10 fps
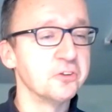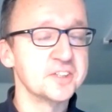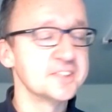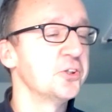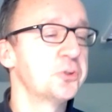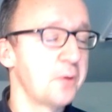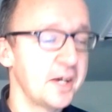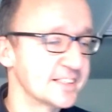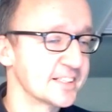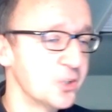is not twice
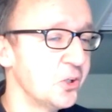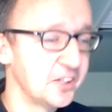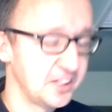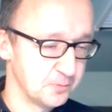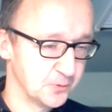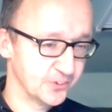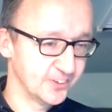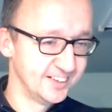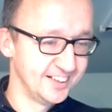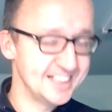as old anymore.
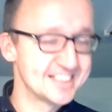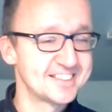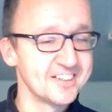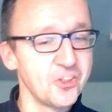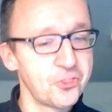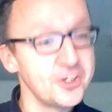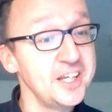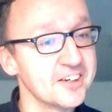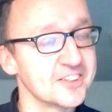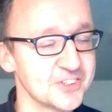He's still 3
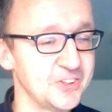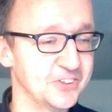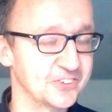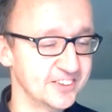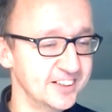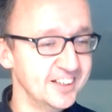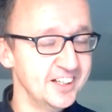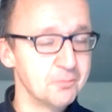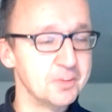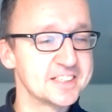years older.
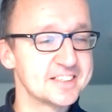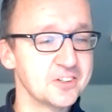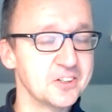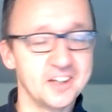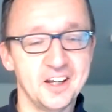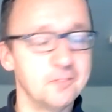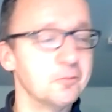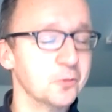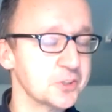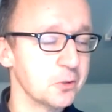But still,
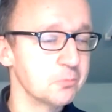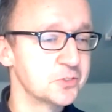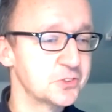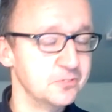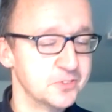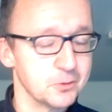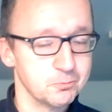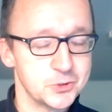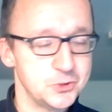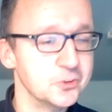some
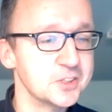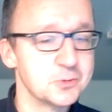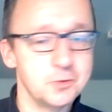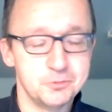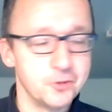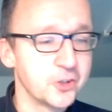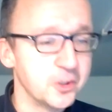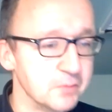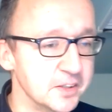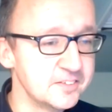students, we've
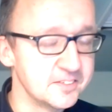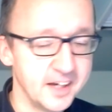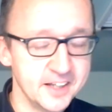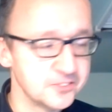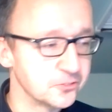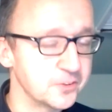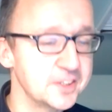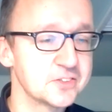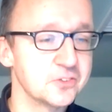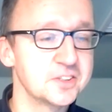documented that in
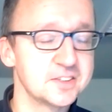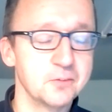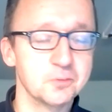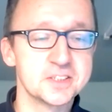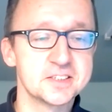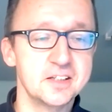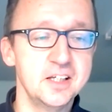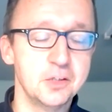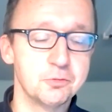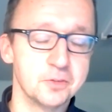research, they will say
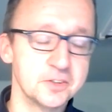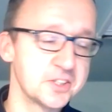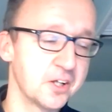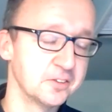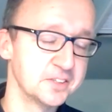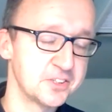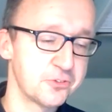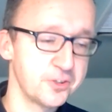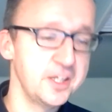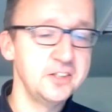if one child is
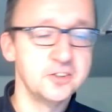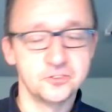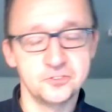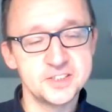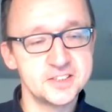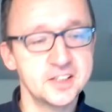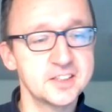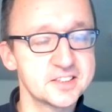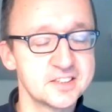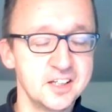3, the other is
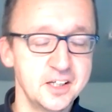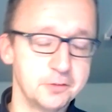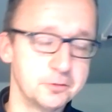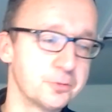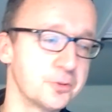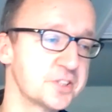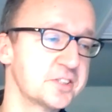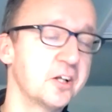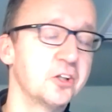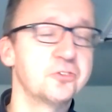6, if the first
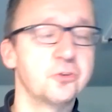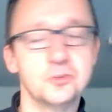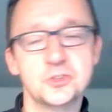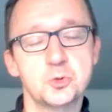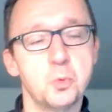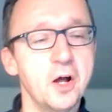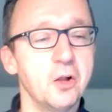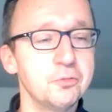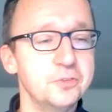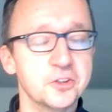child turns
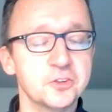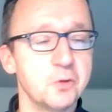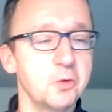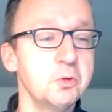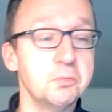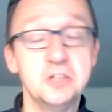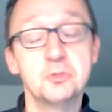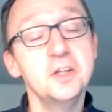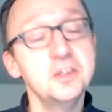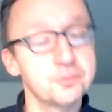12, the other one will be
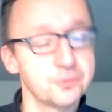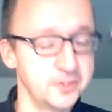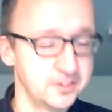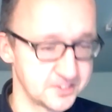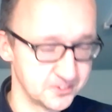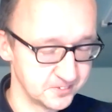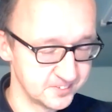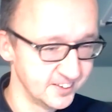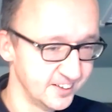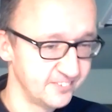24 years old.
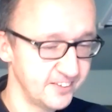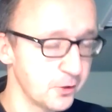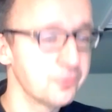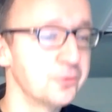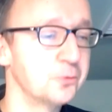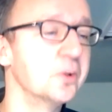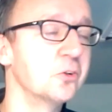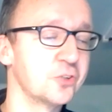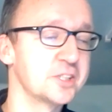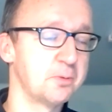They often will
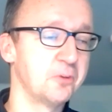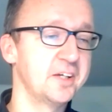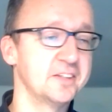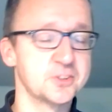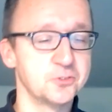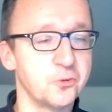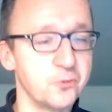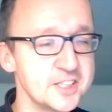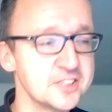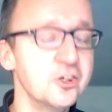respond that. So they
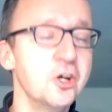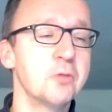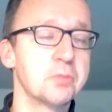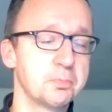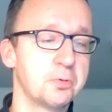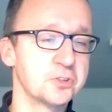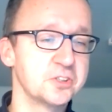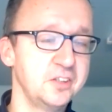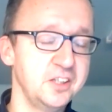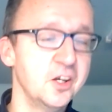reason
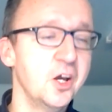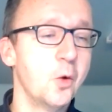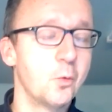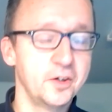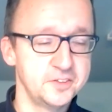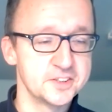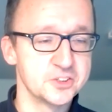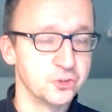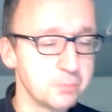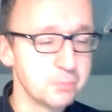proportionally where it is
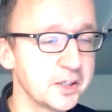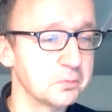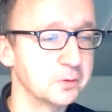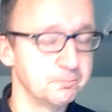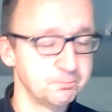not applicable.